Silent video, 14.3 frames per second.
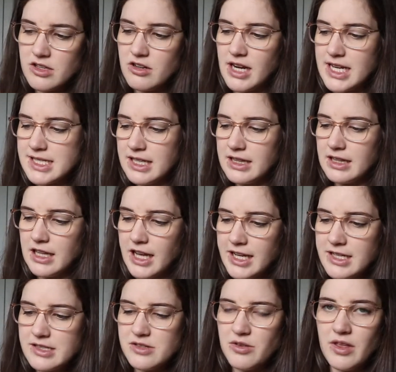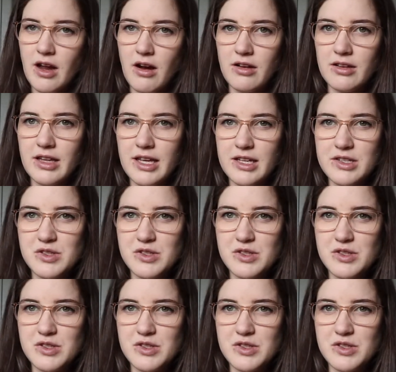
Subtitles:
They're nice and light, so they aren't like a